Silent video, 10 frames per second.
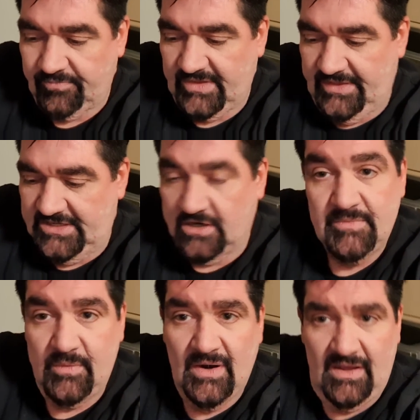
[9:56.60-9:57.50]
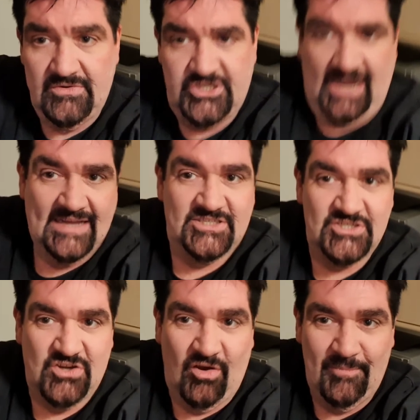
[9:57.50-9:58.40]
they told me, well, she had to
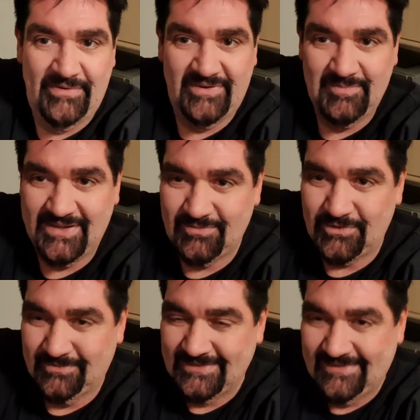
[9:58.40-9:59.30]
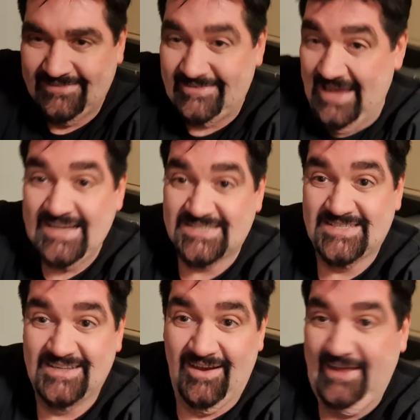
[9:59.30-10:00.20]
stop. And I'm like, well,
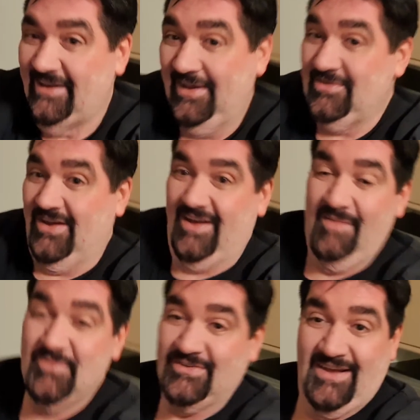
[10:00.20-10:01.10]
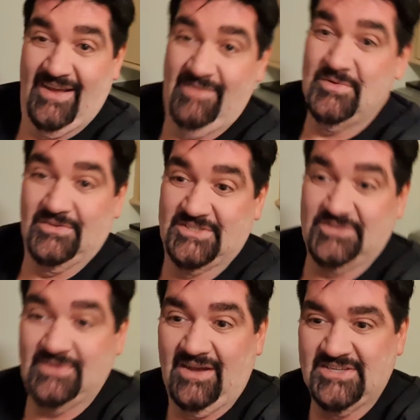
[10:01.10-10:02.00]
yes, I'm not
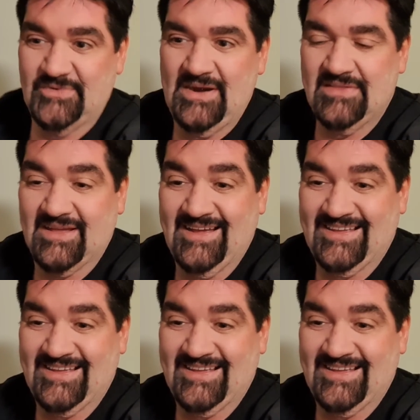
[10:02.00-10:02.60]
doing, I'd do anything I